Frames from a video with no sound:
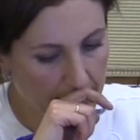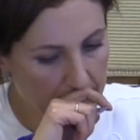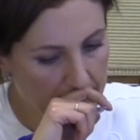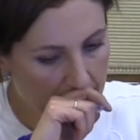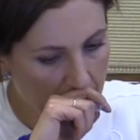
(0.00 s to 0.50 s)

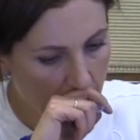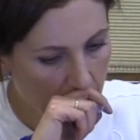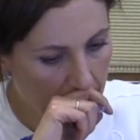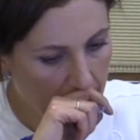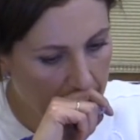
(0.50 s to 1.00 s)

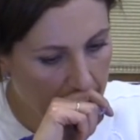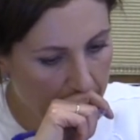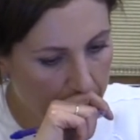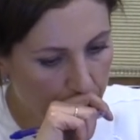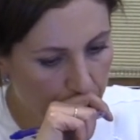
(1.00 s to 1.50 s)
Now,
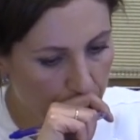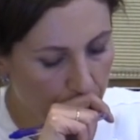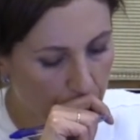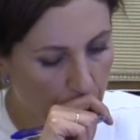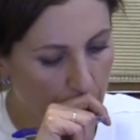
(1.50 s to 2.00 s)

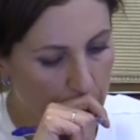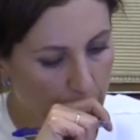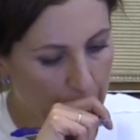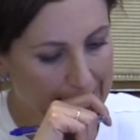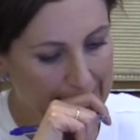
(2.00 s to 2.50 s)
what do
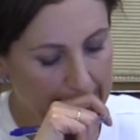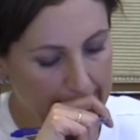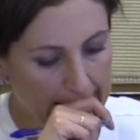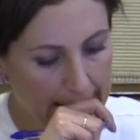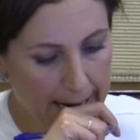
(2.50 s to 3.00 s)
we see
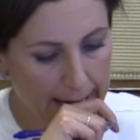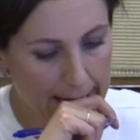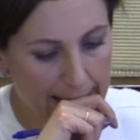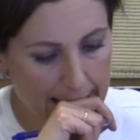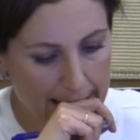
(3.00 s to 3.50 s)
here?
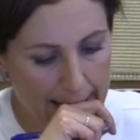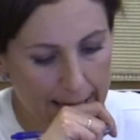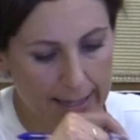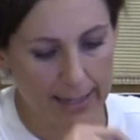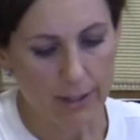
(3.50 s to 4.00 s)

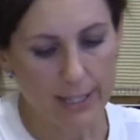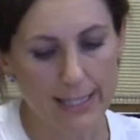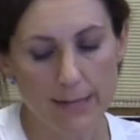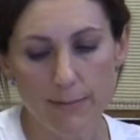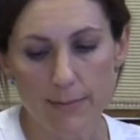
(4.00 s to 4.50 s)
The
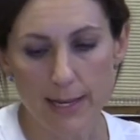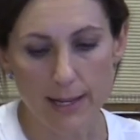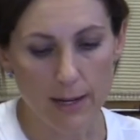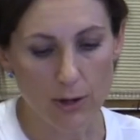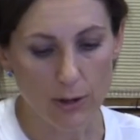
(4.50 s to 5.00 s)
increase in
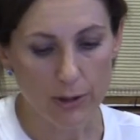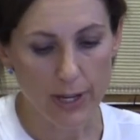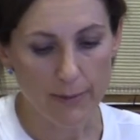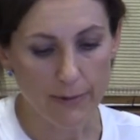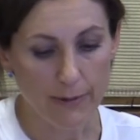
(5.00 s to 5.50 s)
median
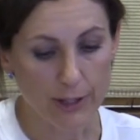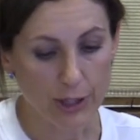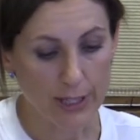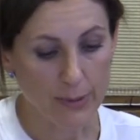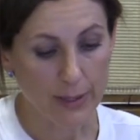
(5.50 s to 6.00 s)
long-term
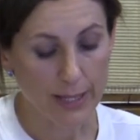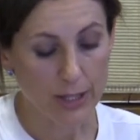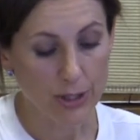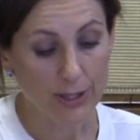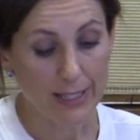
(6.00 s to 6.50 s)
inflation
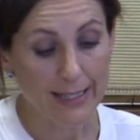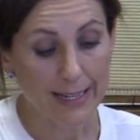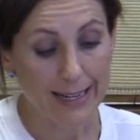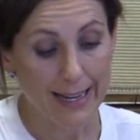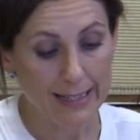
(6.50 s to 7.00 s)
expectations in
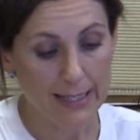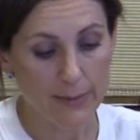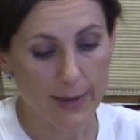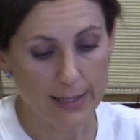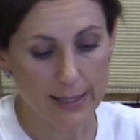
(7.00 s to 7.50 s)
the
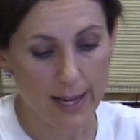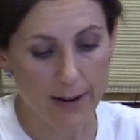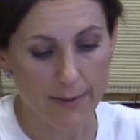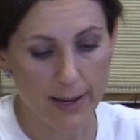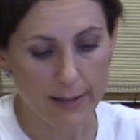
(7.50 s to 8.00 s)
latest bank
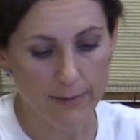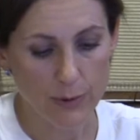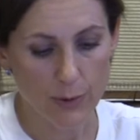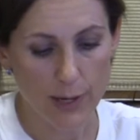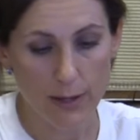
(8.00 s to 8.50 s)
survey
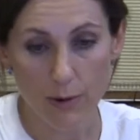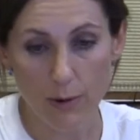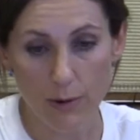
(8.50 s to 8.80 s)
to an